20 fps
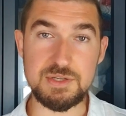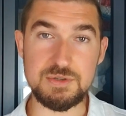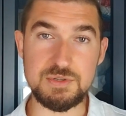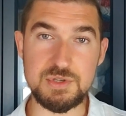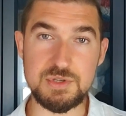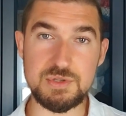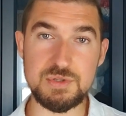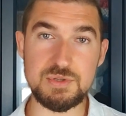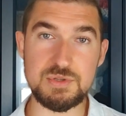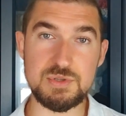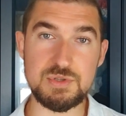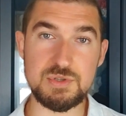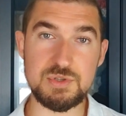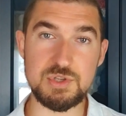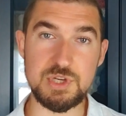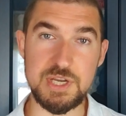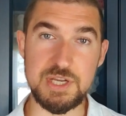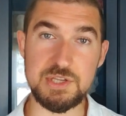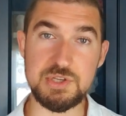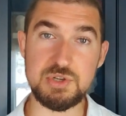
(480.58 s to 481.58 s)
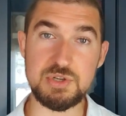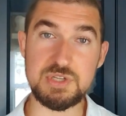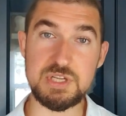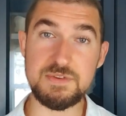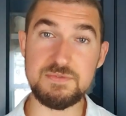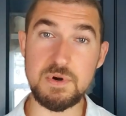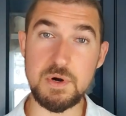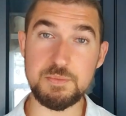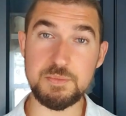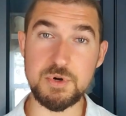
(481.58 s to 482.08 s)
you change your
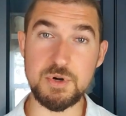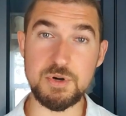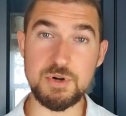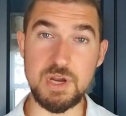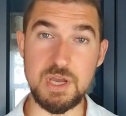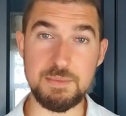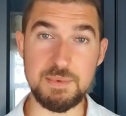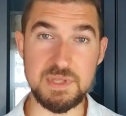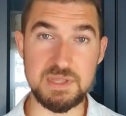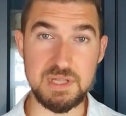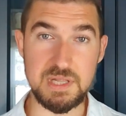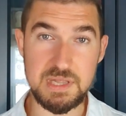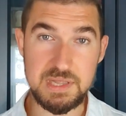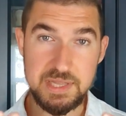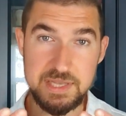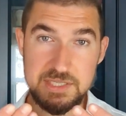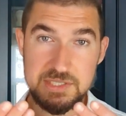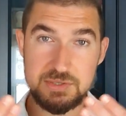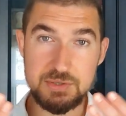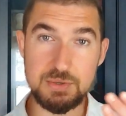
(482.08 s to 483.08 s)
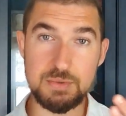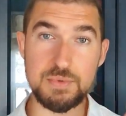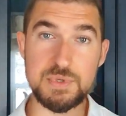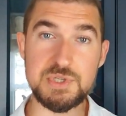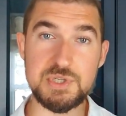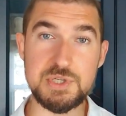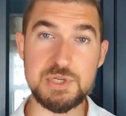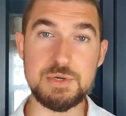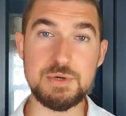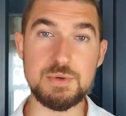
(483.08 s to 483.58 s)
default programming, the lens through
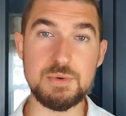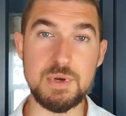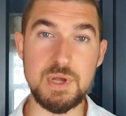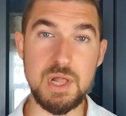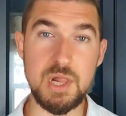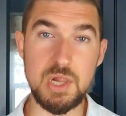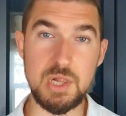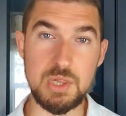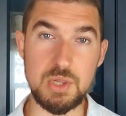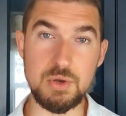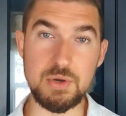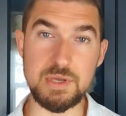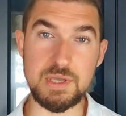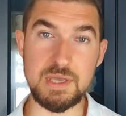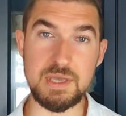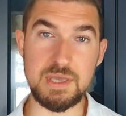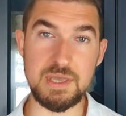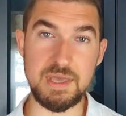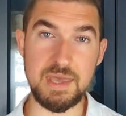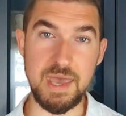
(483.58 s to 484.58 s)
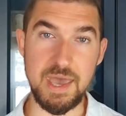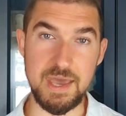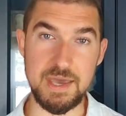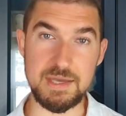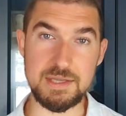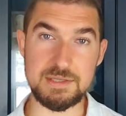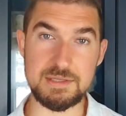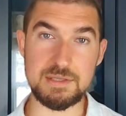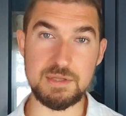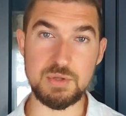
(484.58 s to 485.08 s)
which you look
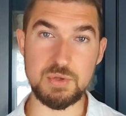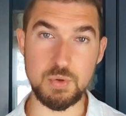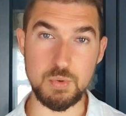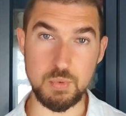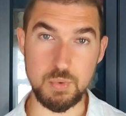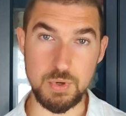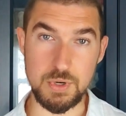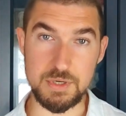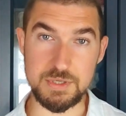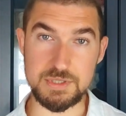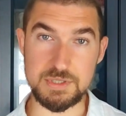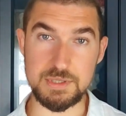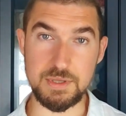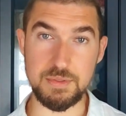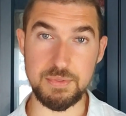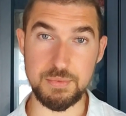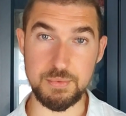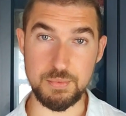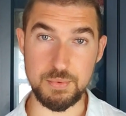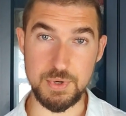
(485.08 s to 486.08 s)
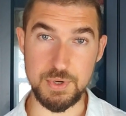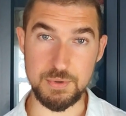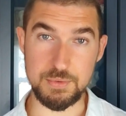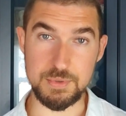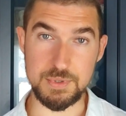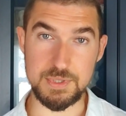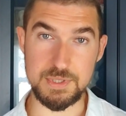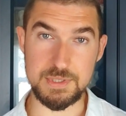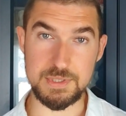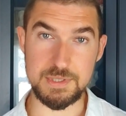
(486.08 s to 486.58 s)
at the world through,
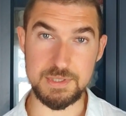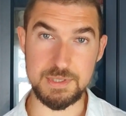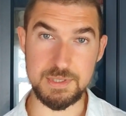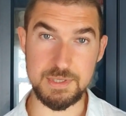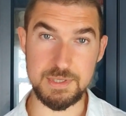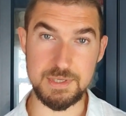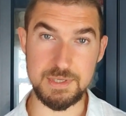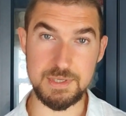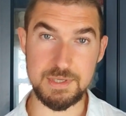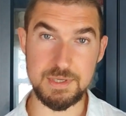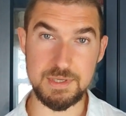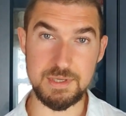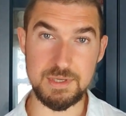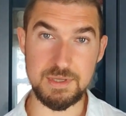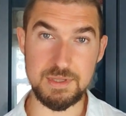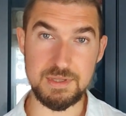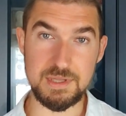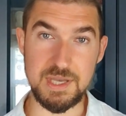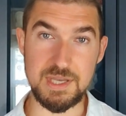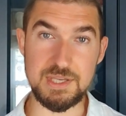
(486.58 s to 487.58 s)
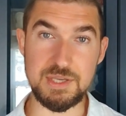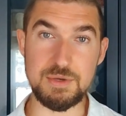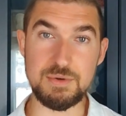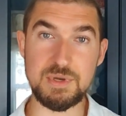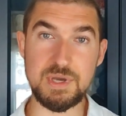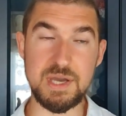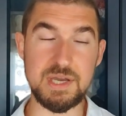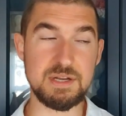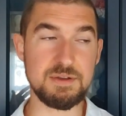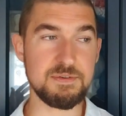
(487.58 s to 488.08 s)
that you
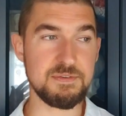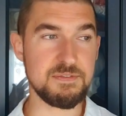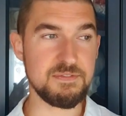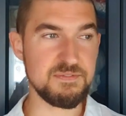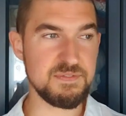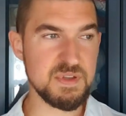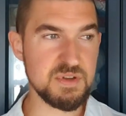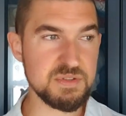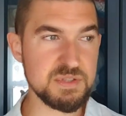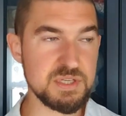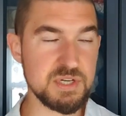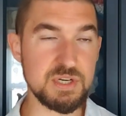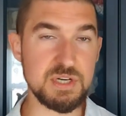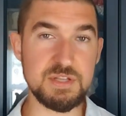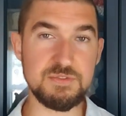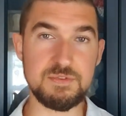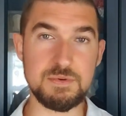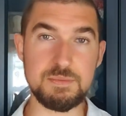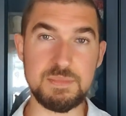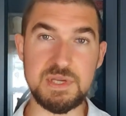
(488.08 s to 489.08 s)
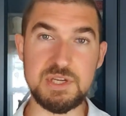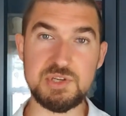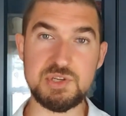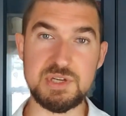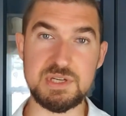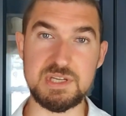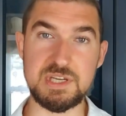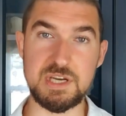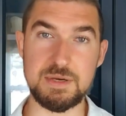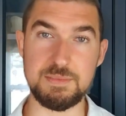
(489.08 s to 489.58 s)
kind of filter
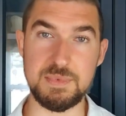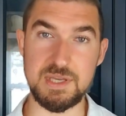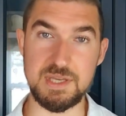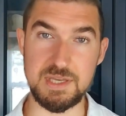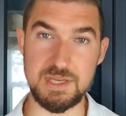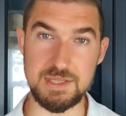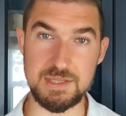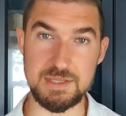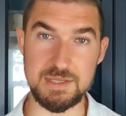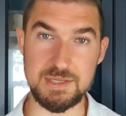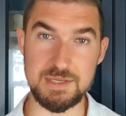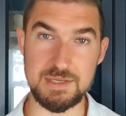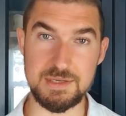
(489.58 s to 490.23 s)
information coming in.